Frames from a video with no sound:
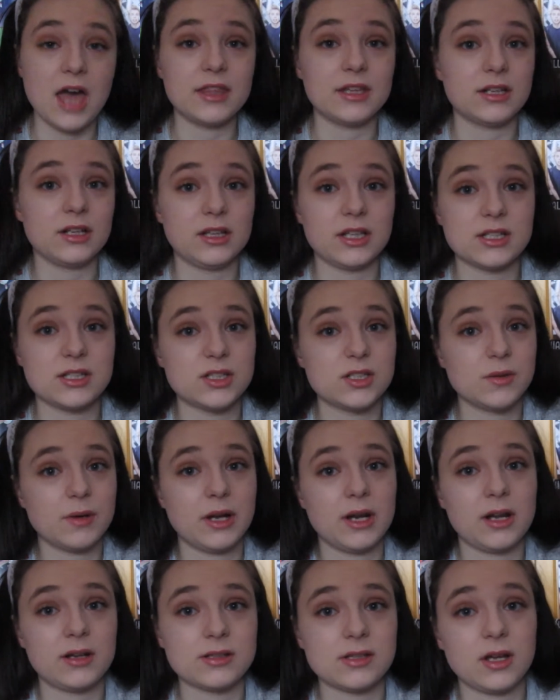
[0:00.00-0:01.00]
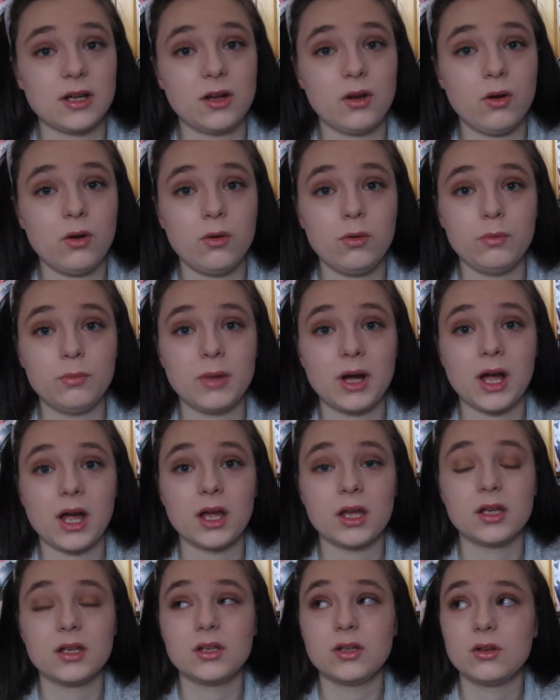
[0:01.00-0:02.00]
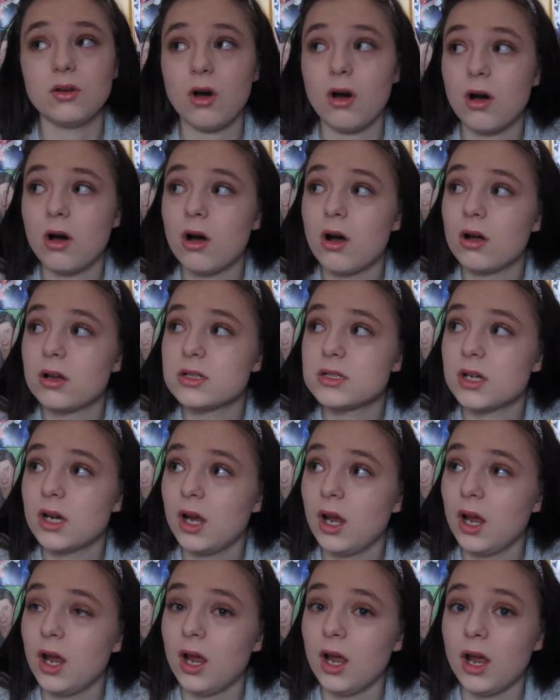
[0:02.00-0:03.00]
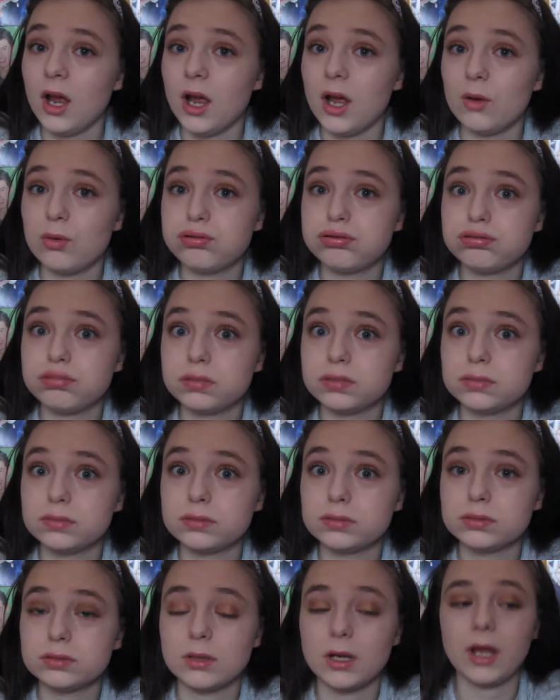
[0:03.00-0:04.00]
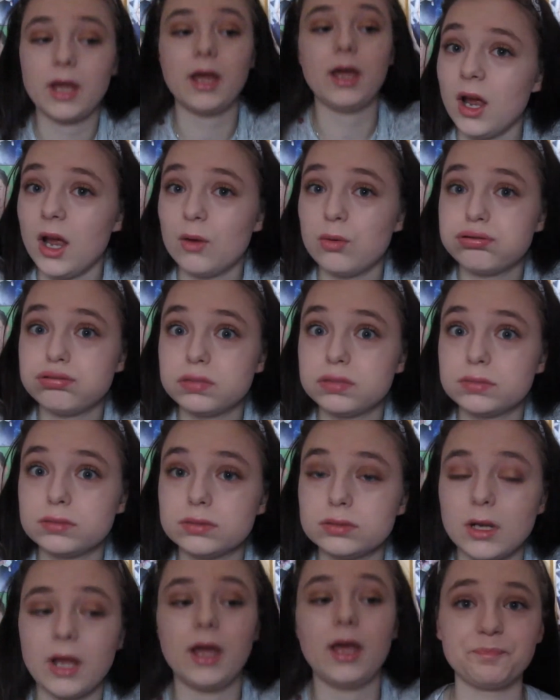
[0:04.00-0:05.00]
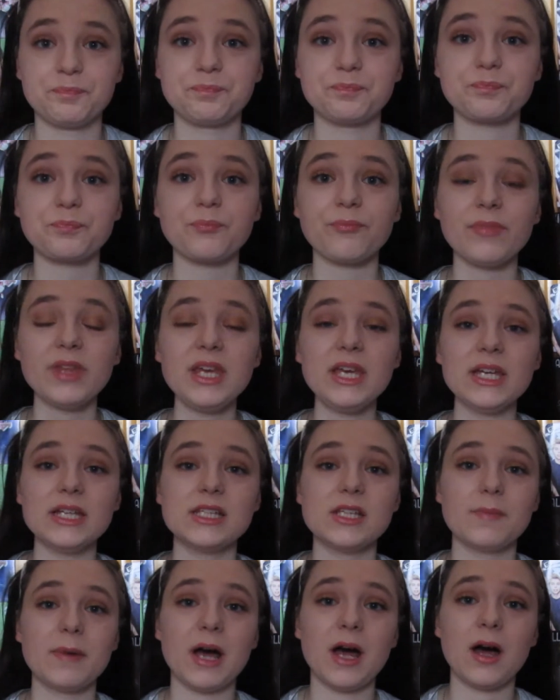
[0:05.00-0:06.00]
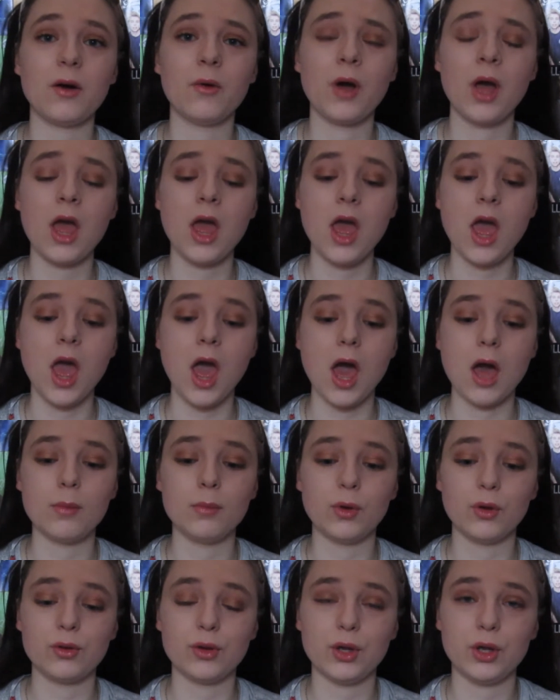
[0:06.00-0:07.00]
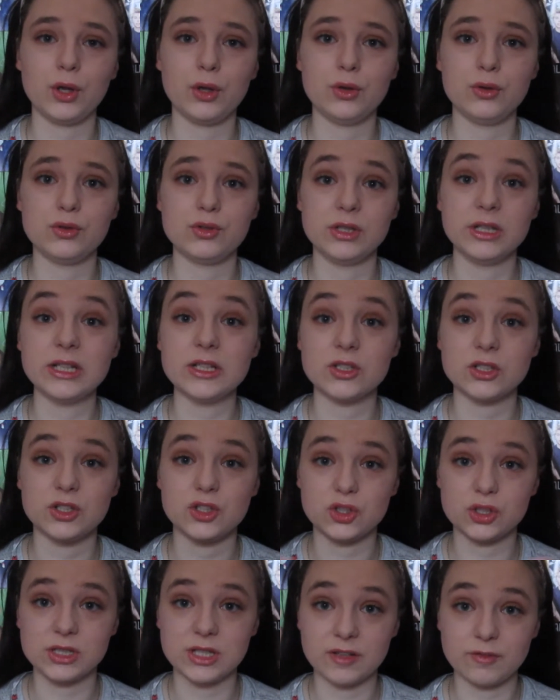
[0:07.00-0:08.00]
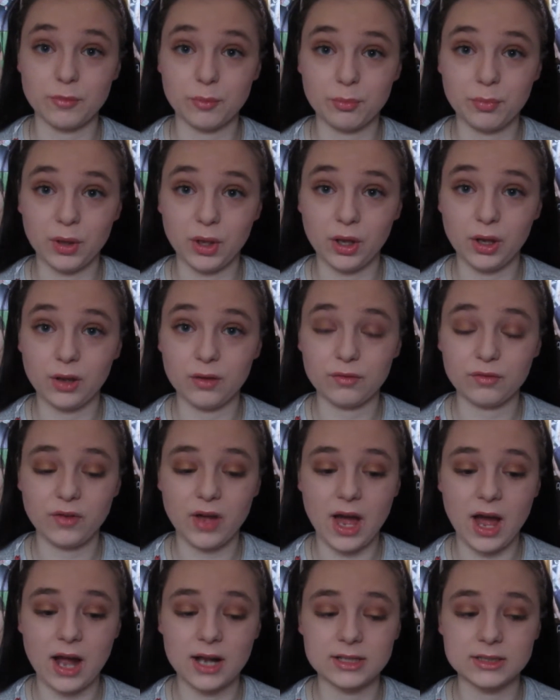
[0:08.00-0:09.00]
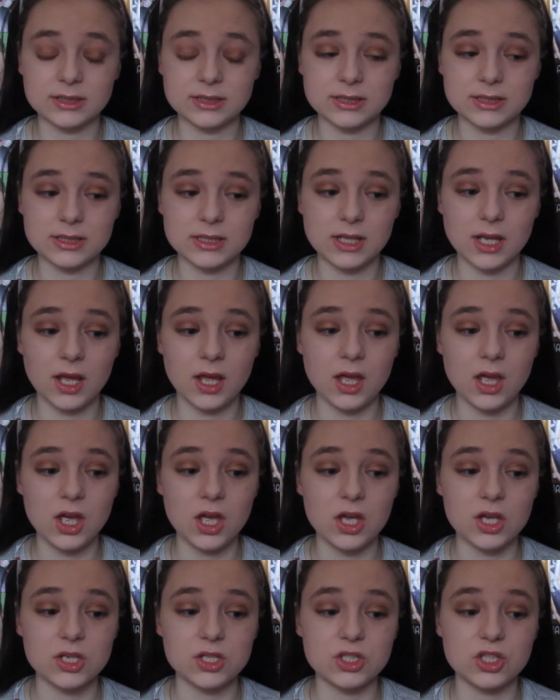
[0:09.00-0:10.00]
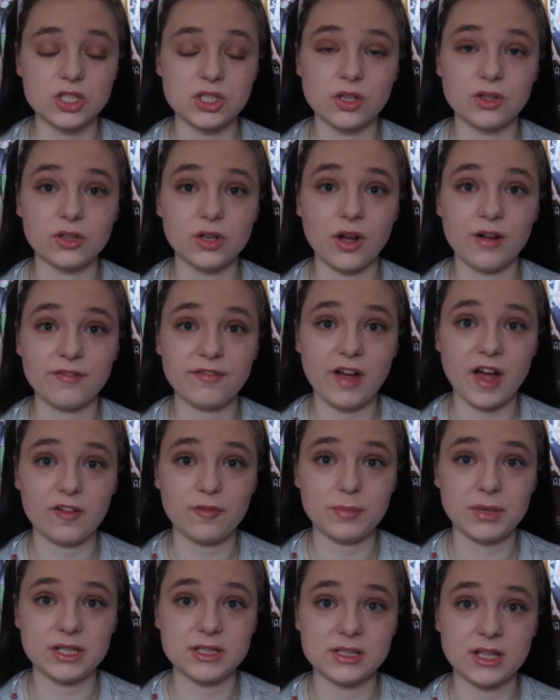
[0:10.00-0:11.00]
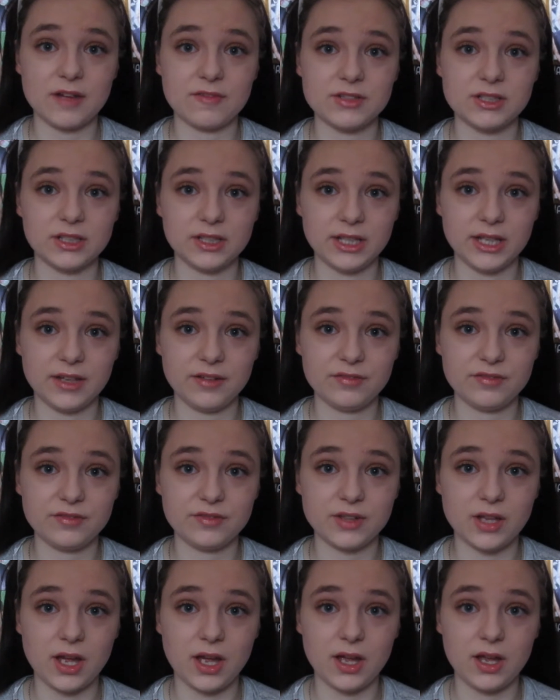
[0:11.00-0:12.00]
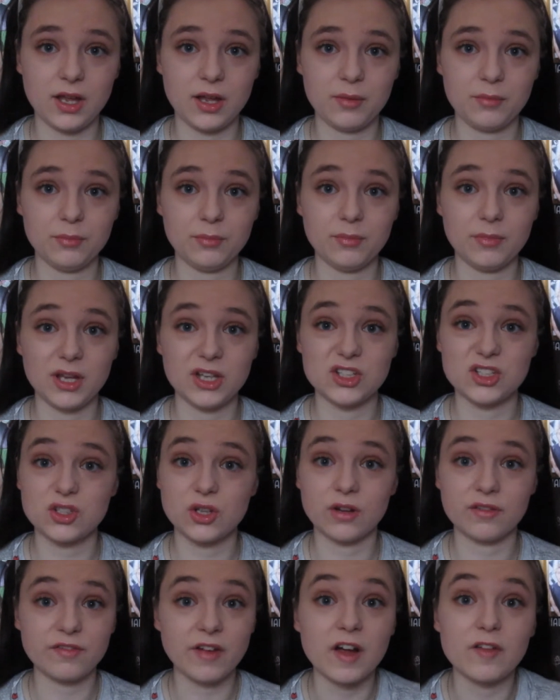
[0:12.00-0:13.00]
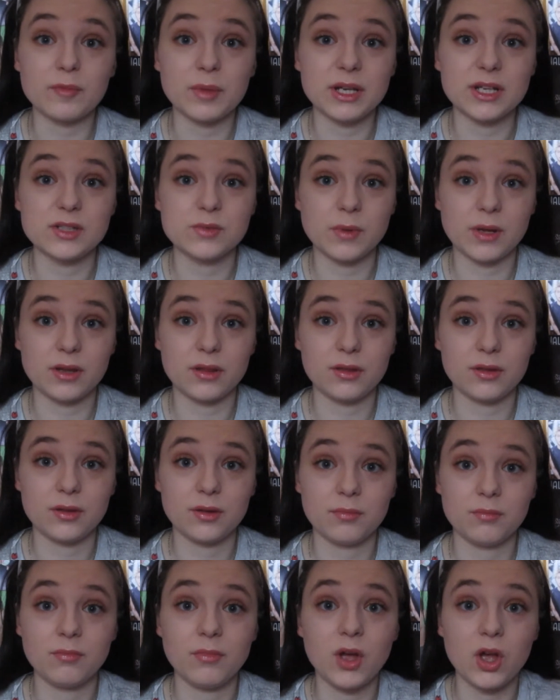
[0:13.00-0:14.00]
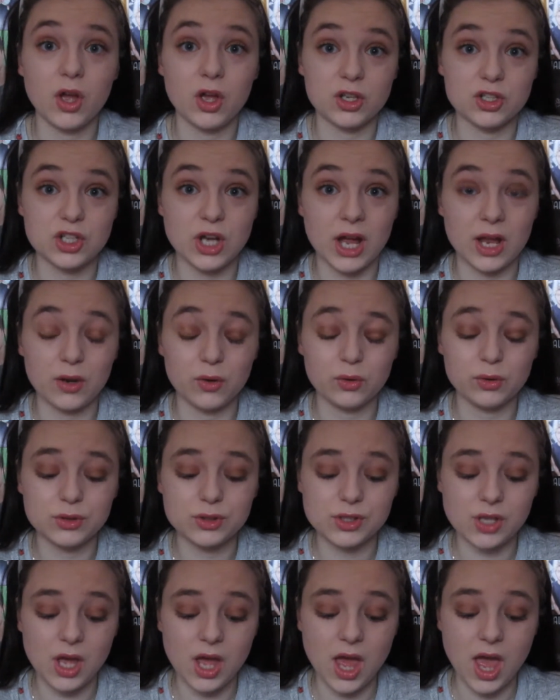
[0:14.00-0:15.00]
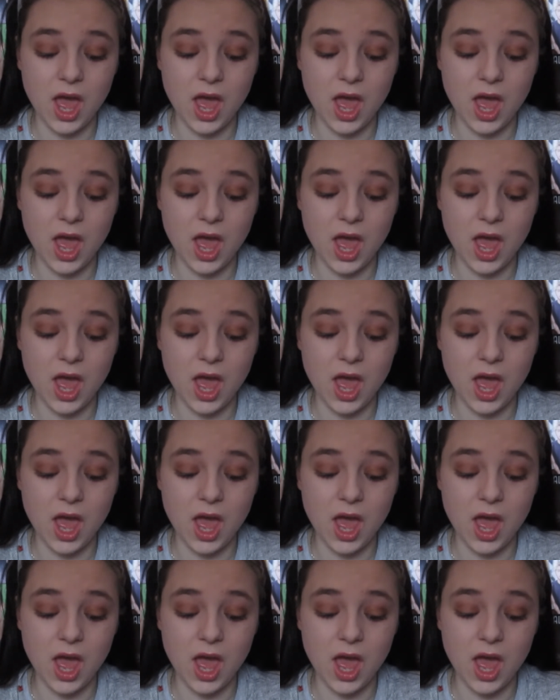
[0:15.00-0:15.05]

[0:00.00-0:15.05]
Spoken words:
and then I listened to it and I was like, oh my god. It's about a mother who's literally just given birth, and she's only got 5 minutes left to live, and she's got 5 minutes with her child,